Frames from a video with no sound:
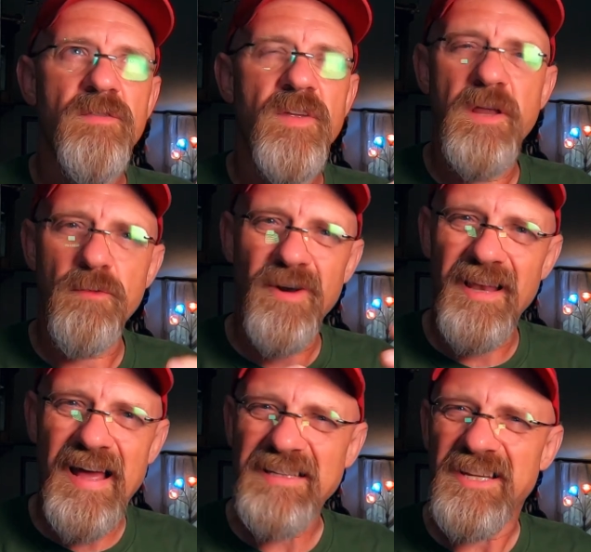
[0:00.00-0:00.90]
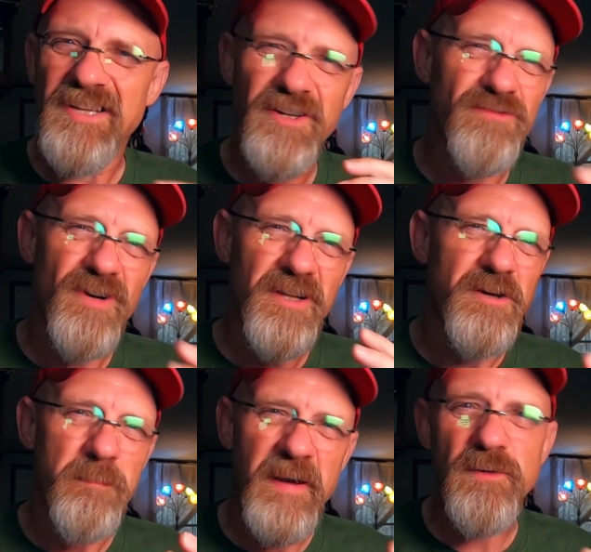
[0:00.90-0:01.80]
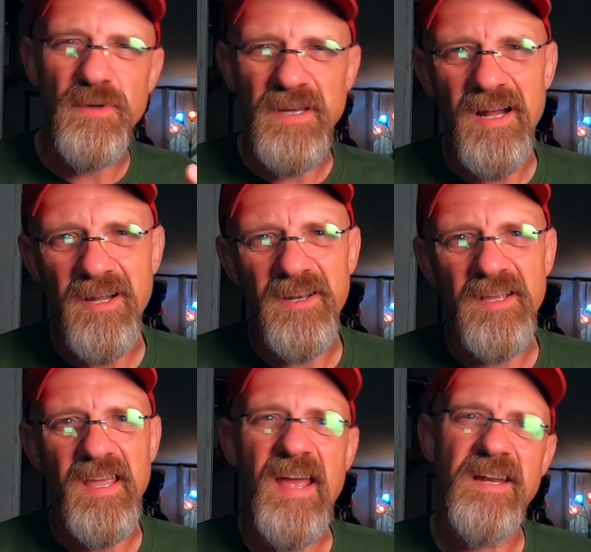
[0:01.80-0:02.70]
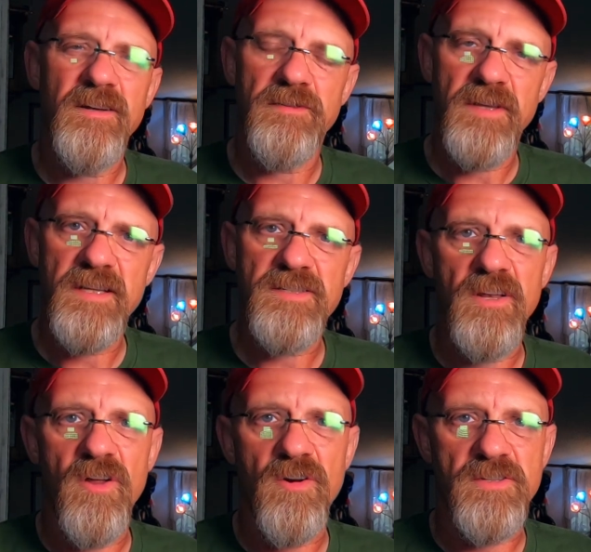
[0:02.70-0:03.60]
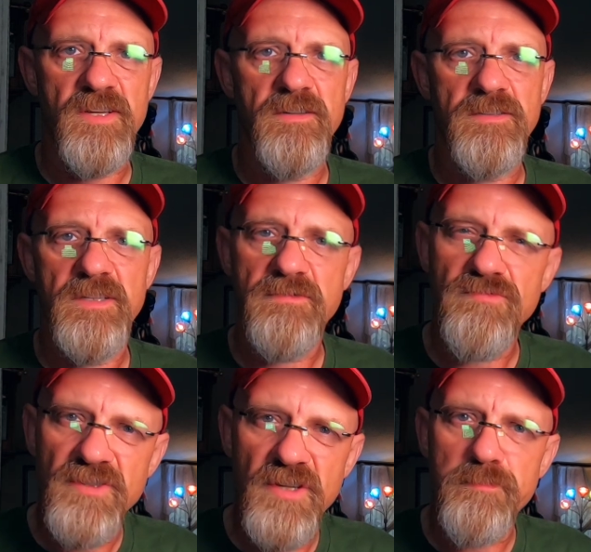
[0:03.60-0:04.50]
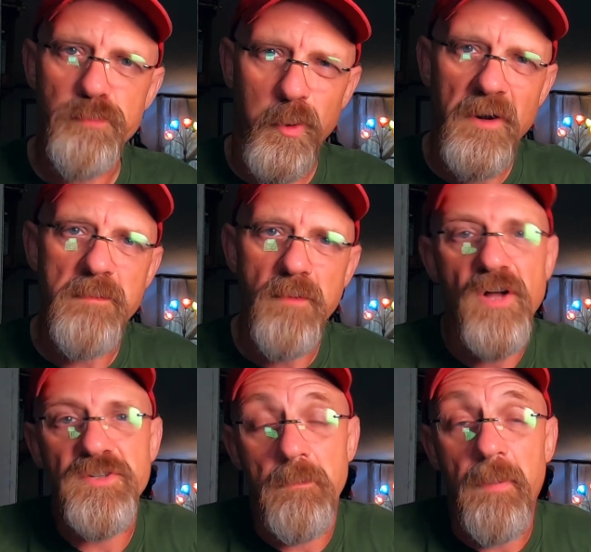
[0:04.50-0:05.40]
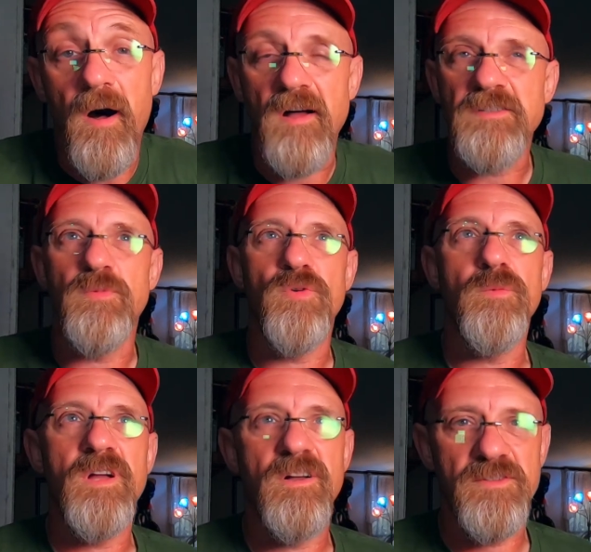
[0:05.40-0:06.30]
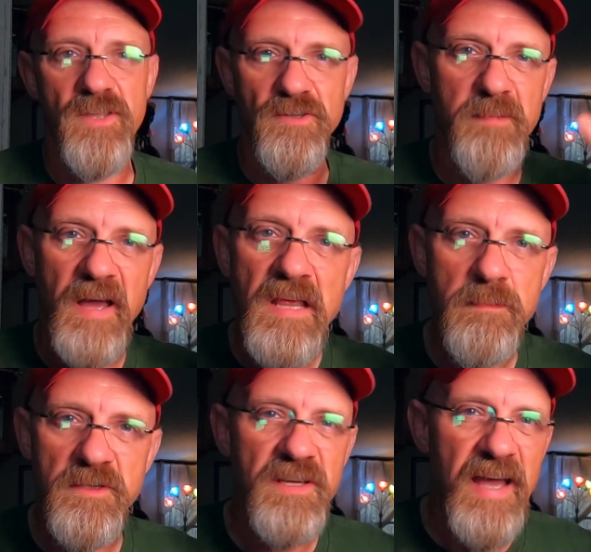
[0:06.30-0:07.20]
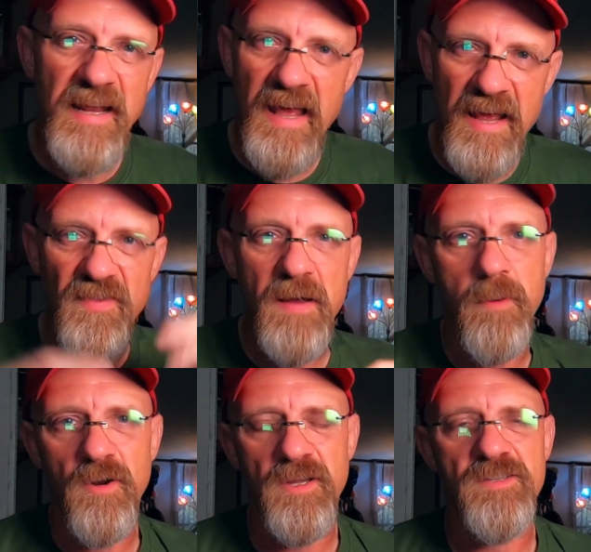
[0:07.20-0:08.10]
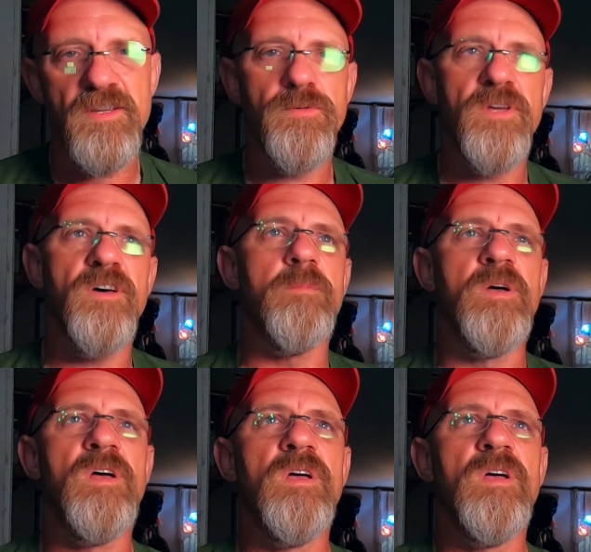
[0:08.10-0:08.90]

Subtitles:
Then they realized they couldn't really compete with Nikon and Canon on DSLR sales. It's just pretty much impossible because those behemoths kind of had that market sewed up.